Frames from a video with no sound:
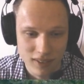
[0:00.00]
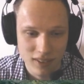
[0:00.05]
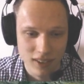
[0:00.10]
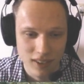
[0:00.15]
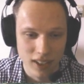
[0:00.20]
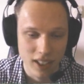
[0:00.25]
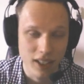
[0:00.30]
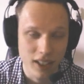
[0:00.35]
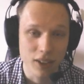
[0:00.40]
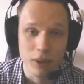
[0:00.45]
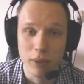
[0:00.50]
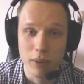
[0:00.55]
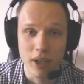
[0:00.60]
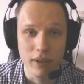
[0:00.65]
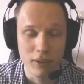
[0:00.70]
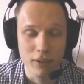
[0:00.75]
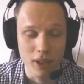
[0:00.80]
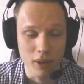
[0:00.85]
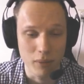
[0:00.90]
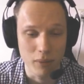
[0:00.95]
He can do
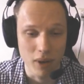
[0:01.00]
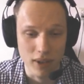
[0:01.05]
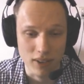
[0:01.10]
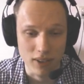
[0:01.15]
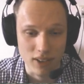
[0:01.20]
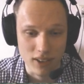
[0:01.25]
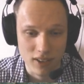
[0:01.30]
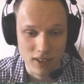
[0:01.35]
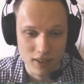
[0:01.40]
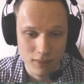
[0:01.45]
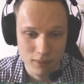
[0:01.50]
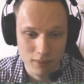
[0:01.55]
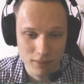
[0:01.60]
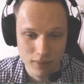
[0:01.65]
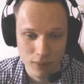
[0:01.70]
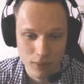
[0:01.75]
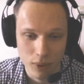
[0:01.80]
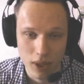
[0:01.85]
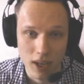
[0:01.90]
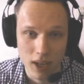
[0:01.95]
whatever he wants.
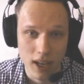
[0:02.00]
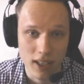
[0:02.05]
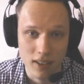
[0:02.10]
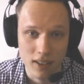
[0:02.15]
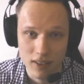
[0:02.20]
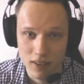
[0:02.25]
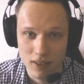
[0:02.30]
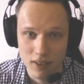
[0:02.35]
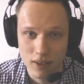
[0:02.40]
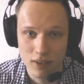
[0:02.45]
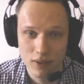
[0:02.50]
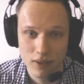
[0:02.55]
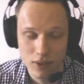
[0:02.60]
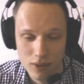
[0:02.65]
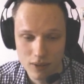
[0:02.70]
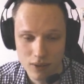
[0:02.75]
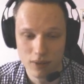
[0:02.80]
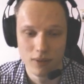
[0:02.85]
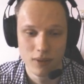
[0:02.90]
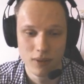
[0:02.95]
Well, I
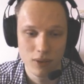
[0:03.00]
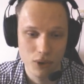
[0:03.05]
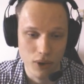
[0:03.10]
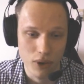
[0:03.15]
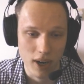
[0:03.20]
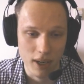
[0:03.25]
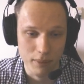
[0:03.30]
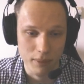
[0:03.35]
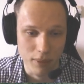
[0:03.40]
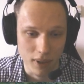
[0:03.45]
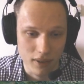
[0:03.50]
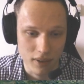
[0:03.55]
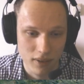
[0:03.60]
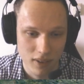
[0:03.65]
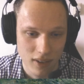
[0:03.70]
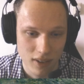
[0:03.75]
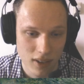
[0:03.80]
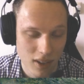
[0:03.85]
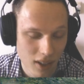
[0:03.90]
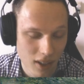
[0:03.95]
tried, but
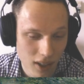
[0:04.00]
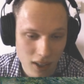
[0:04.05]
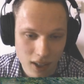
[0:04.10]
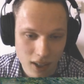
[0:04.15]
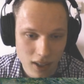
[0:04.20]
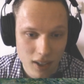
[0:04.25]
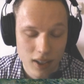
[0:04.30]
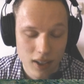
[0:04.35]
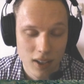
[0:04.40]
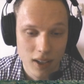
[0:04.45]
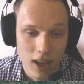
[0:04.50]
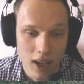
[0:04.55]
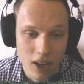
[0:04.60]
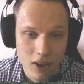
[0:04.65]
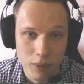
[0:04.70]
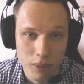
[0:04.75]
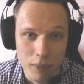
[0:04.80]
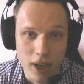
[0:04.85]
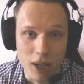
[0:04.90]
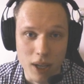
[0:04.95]
I
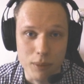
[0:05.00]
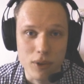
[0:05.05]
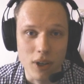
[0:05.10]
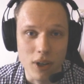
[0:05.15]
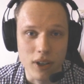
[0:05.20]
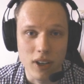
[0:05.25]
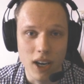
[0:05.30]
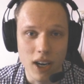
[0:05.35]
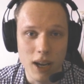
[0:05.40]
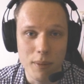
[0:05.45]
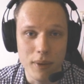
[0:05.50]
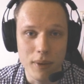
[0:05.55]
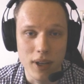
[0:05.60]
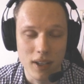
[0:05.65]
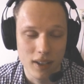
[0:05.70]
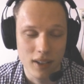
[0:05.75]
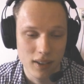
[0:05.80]
could not make him start climbing.